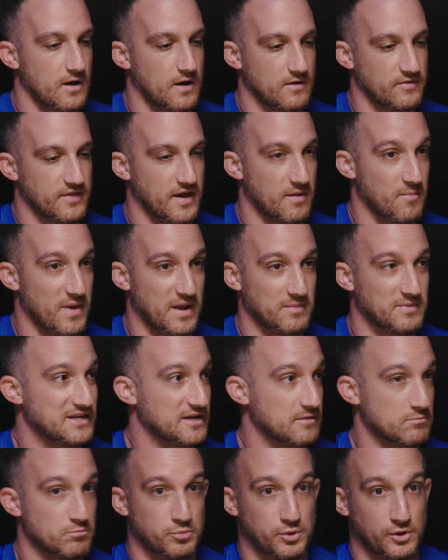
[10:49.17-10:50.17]
uh, that maybe
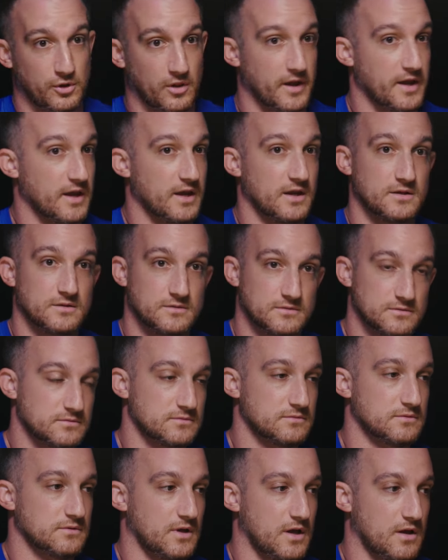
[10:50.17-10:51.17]
didn't play
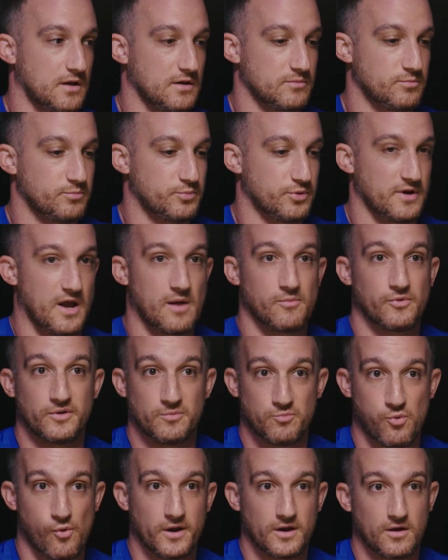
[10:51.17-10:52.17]
predominantly
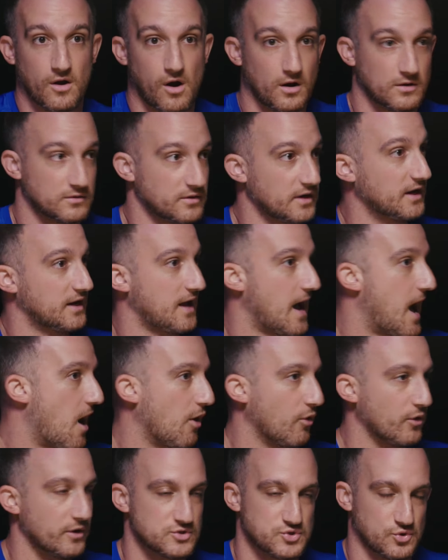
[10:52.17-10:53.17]
point guard in
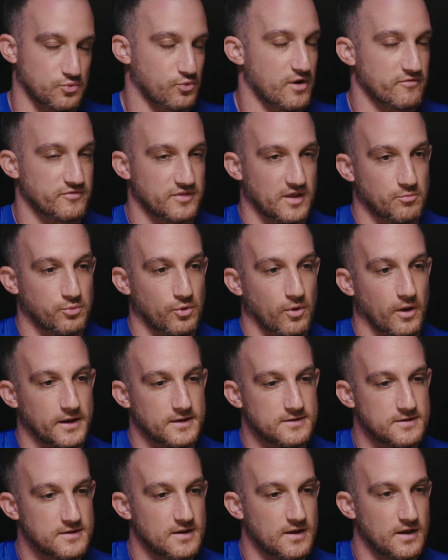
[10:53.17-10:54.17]
college or wherever they
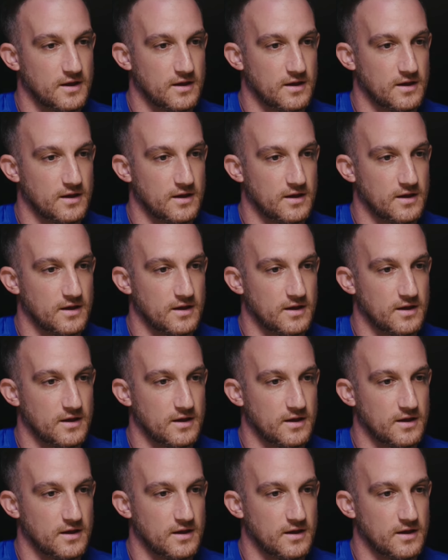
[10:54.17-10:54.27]
played